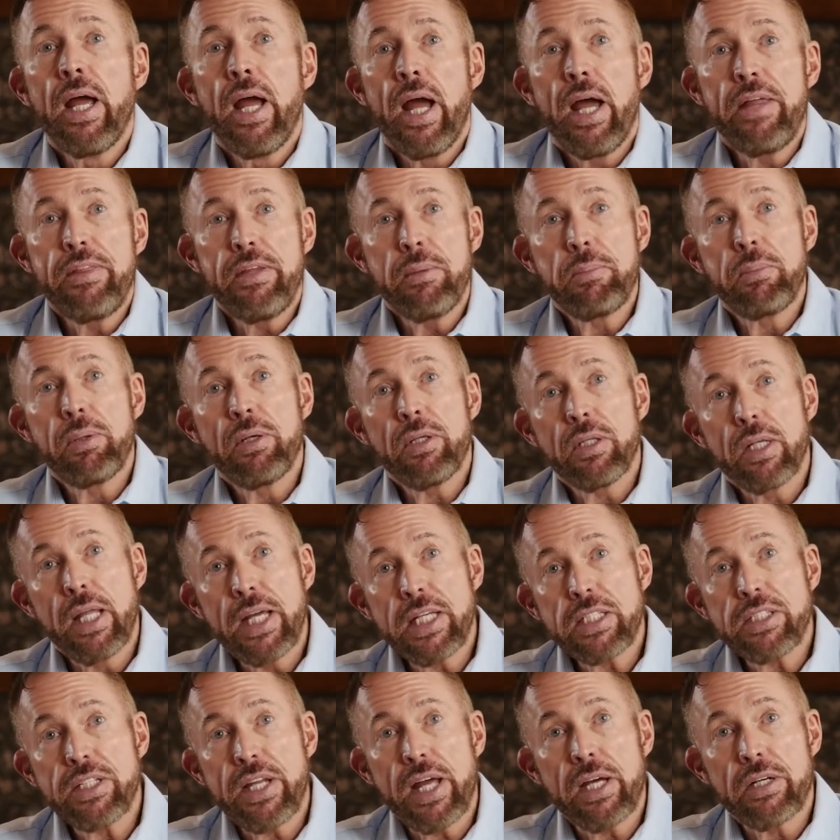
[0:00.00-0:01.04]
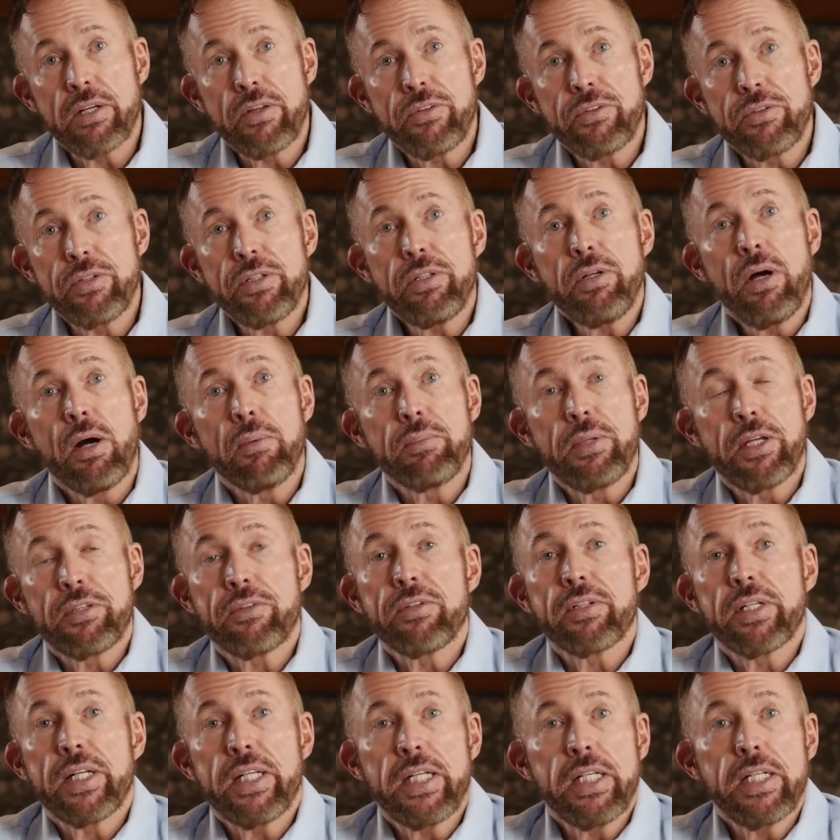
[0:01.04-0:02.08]
and then put less down on their new home that
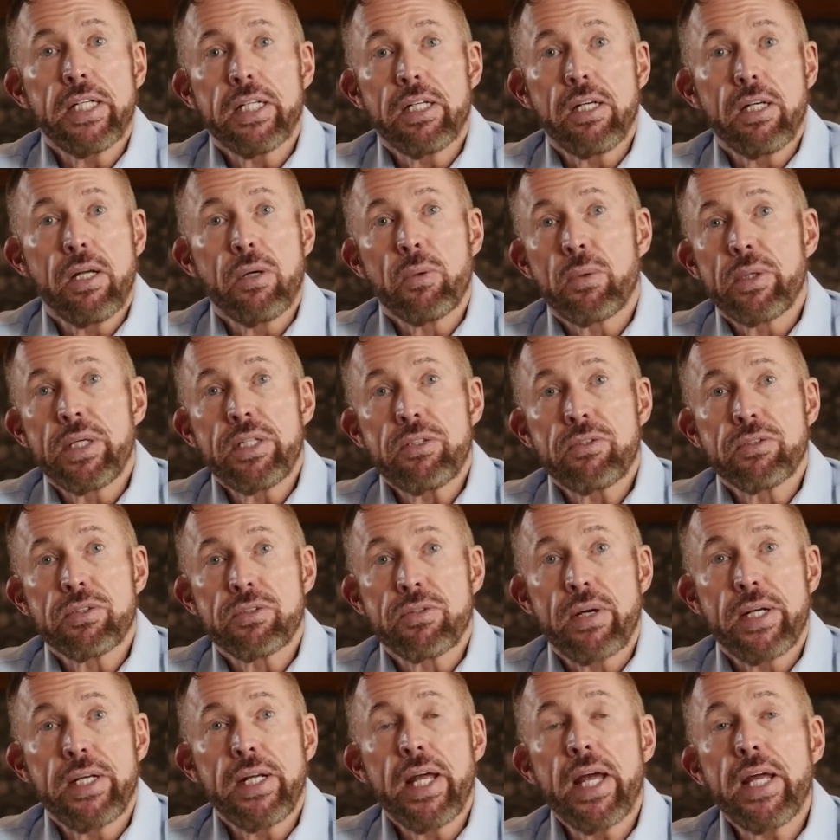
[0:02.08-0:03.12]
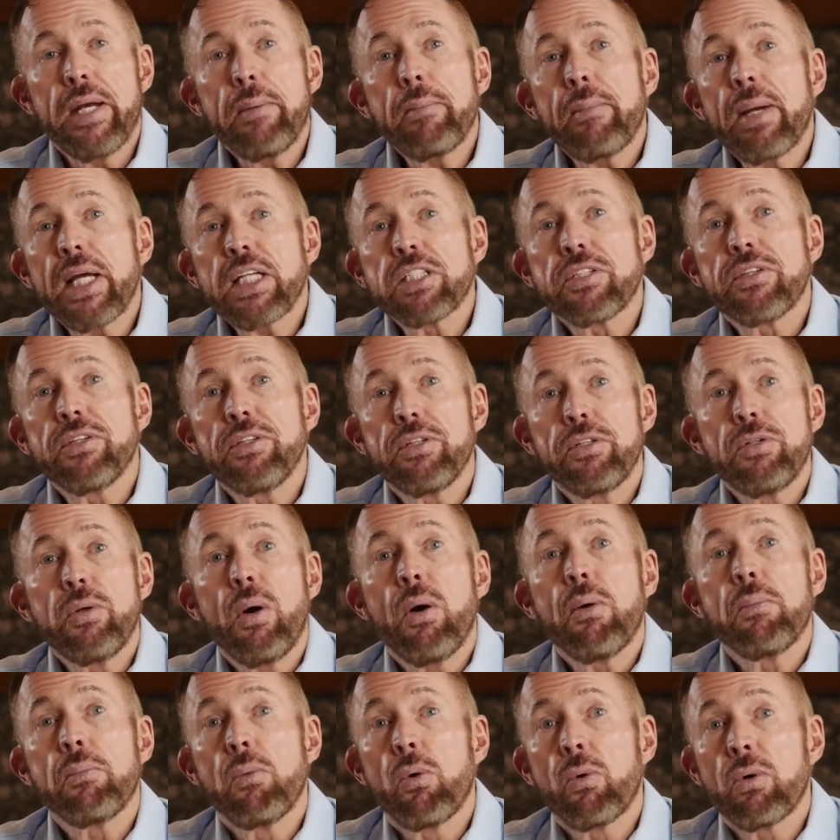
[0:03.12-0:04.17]
they're getting at a lower interest rate. And it makes the new
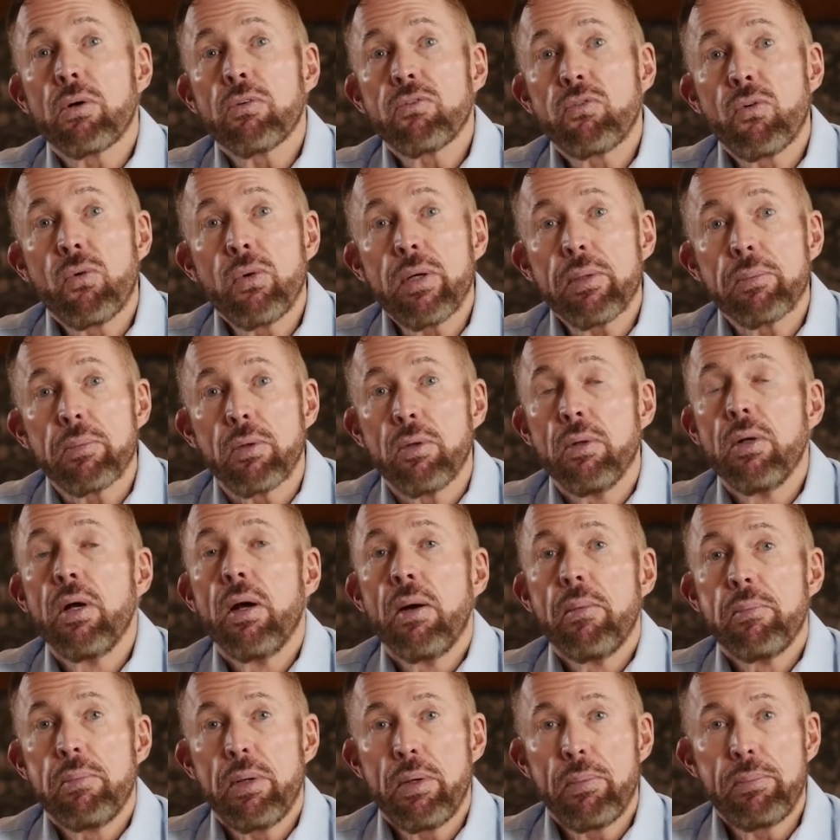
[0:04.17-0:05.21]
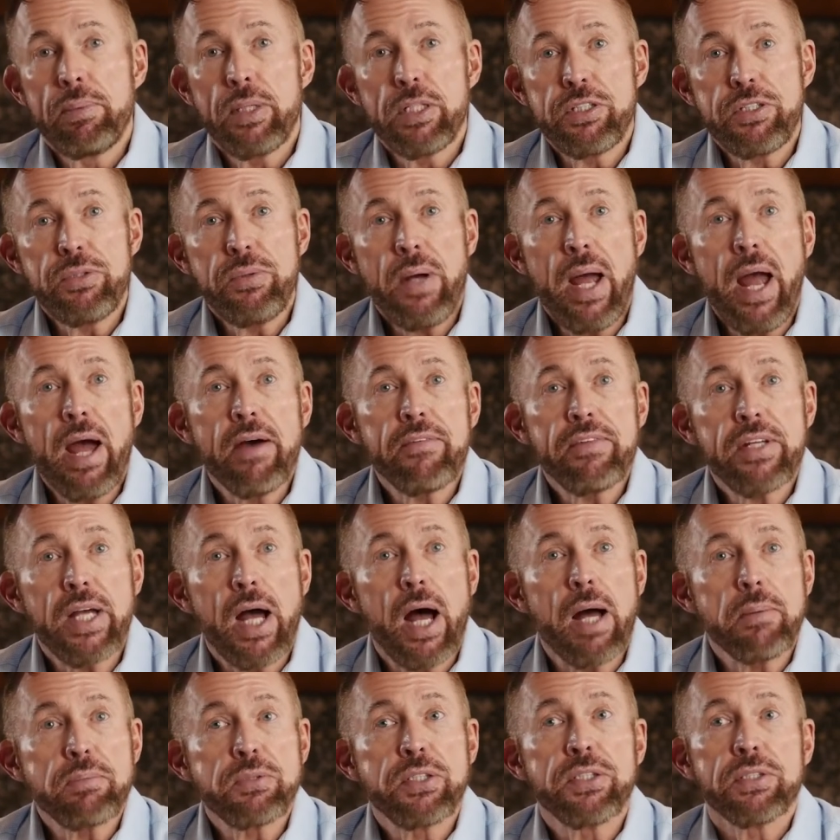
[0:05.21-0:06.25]
home more affordable. But you have the
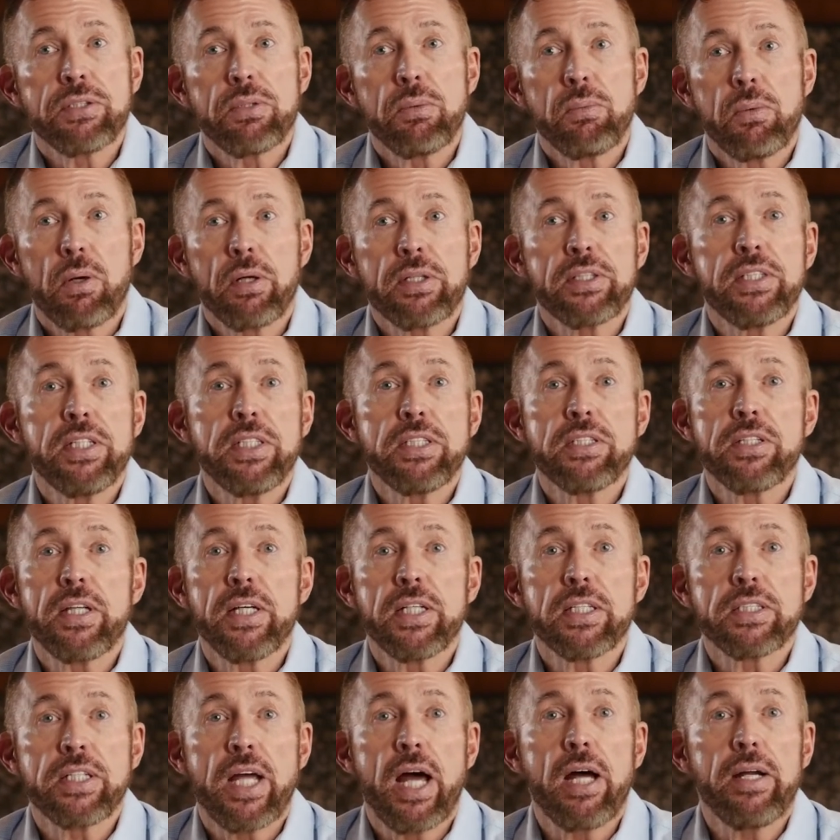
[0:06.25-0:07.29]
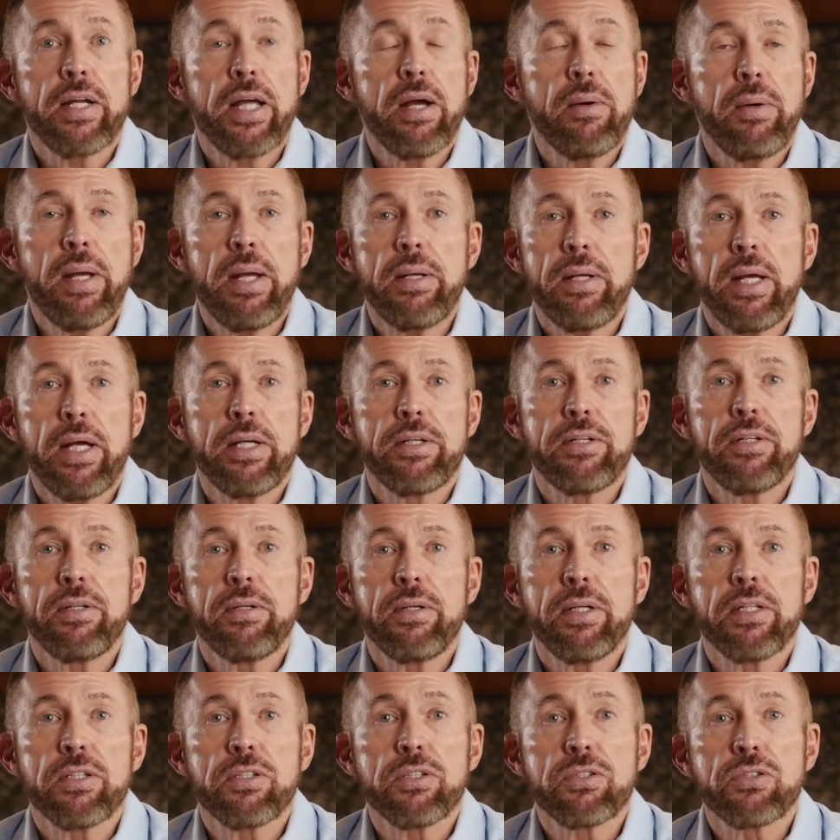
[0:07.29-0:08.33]
option to work these things out
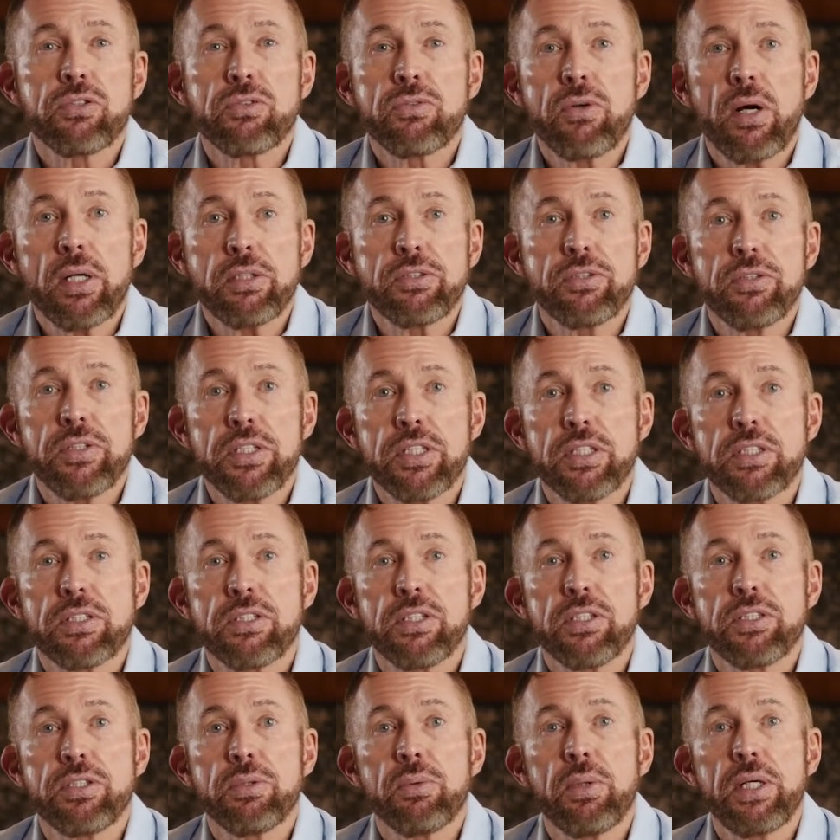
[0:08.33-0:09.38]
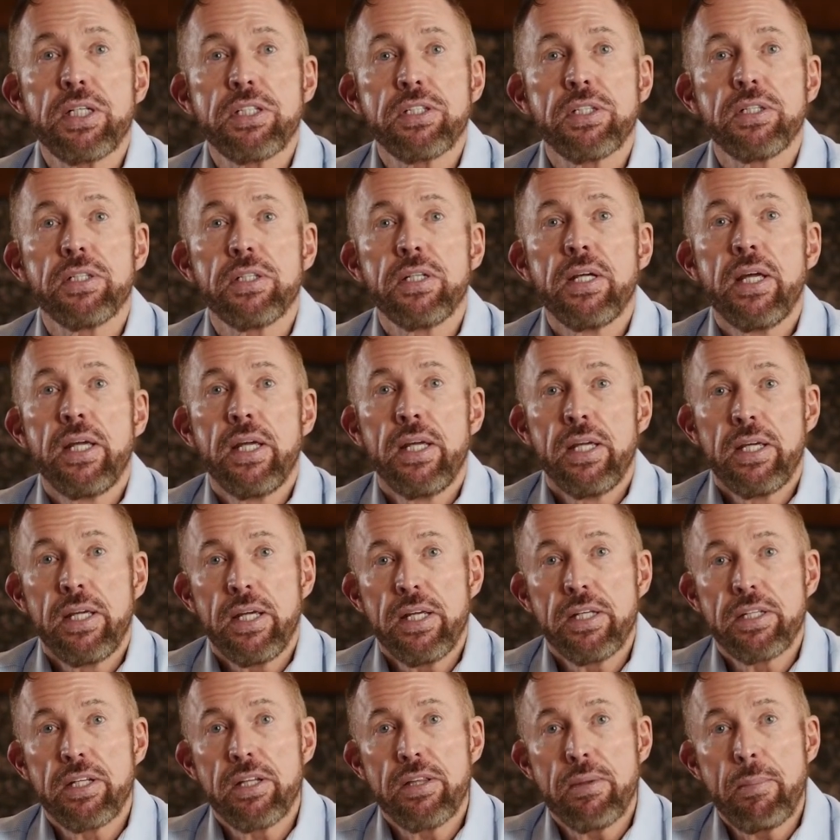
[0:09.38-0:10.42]
and to structure this situation
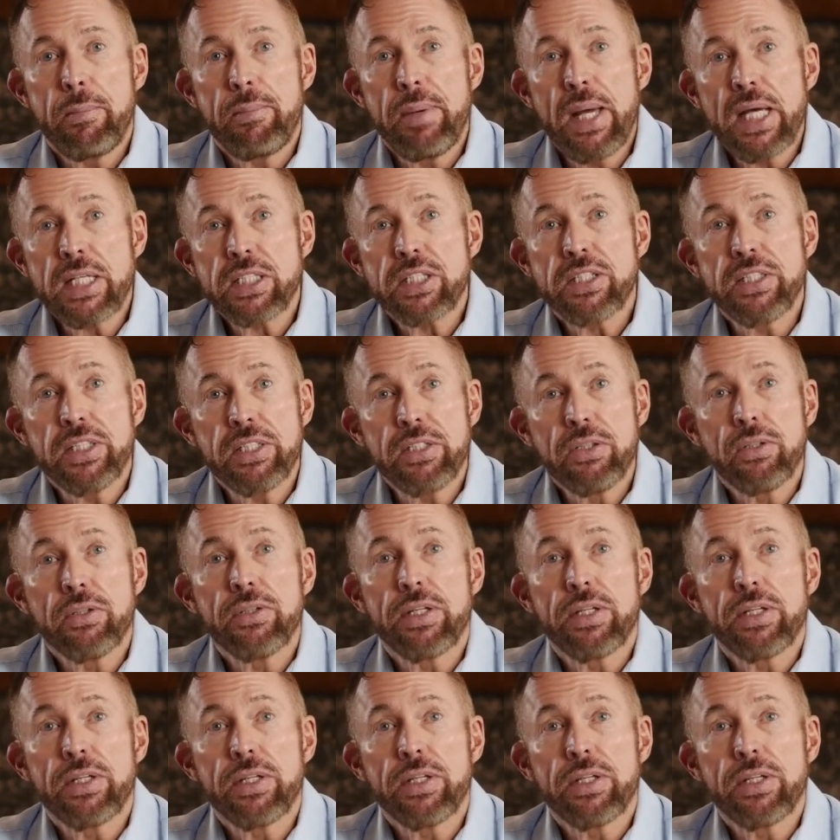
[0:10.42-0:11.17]
into the best deal